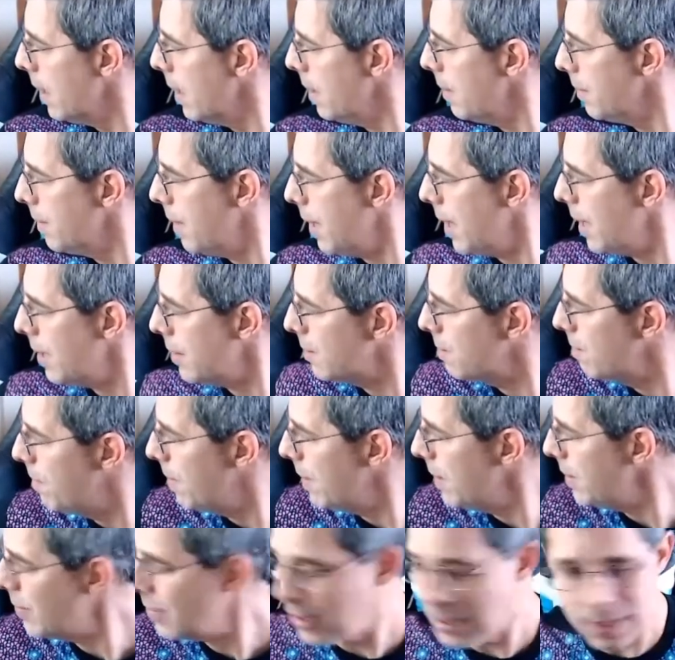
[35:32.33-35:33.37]
And that's
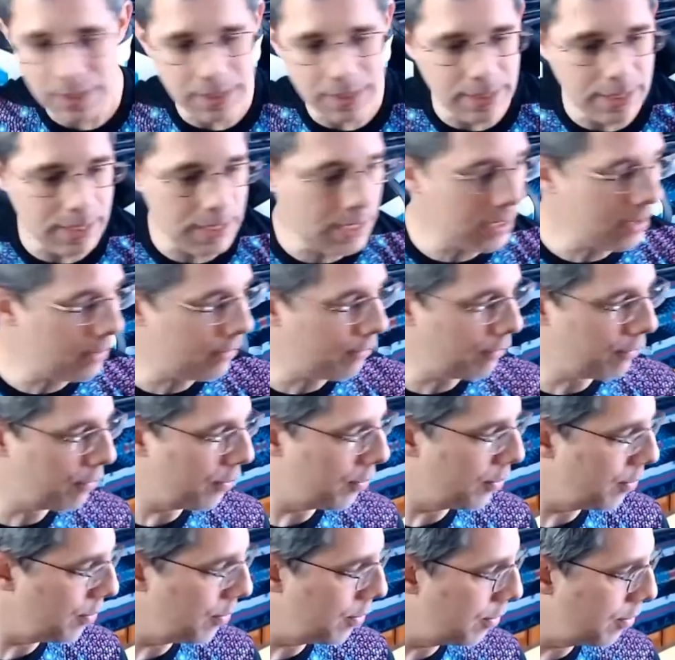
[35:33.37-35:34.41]
basically it
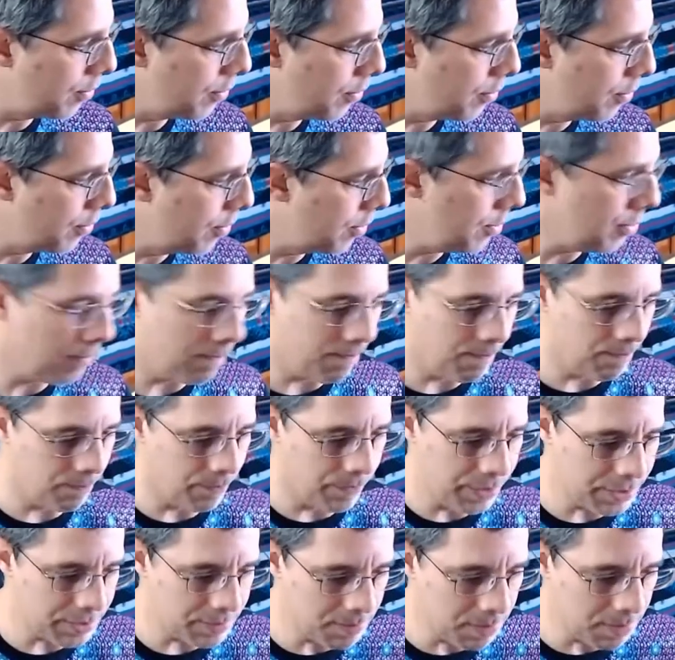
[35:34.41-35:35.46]
for
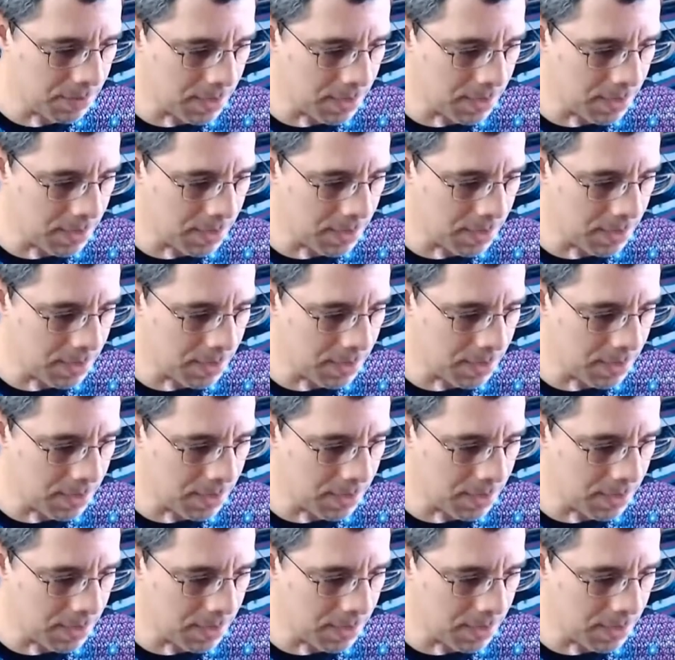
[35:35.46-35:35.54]
this